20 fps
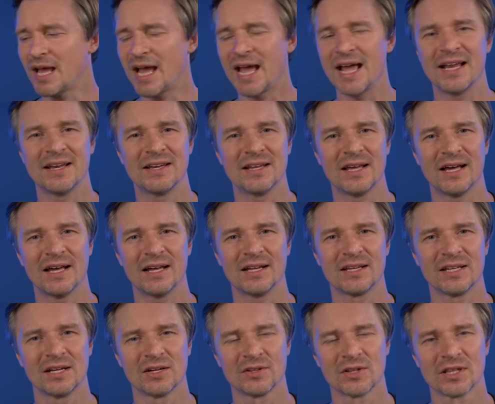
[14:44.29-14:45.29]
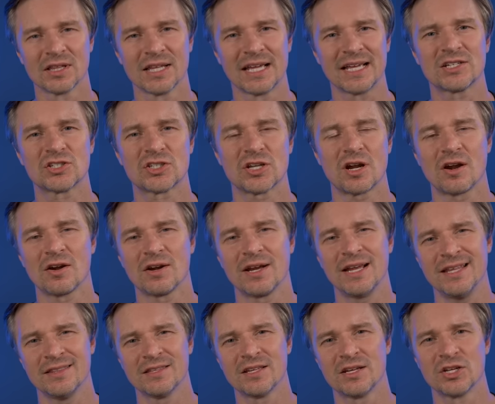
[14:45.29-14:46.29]
And you know, the links are
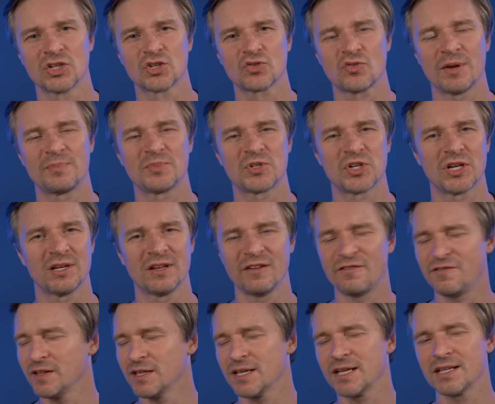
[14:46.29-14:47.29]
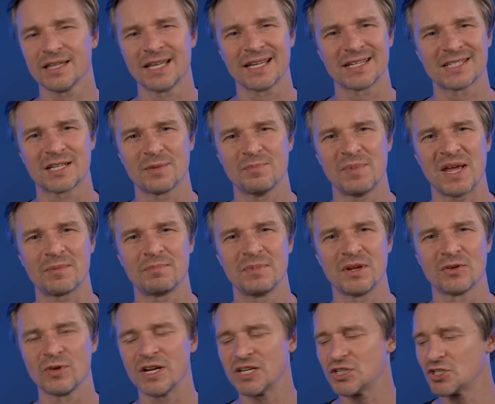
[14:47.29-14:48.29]
in the description, affiliate links to make me
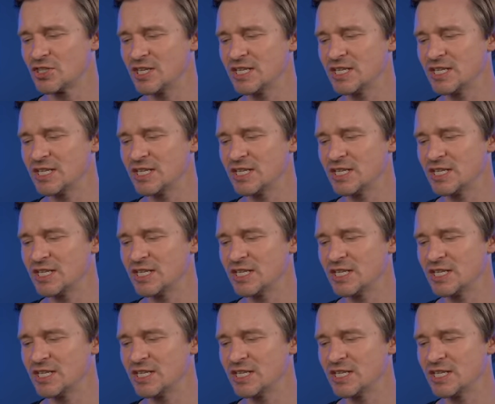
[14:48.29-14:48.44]
rich.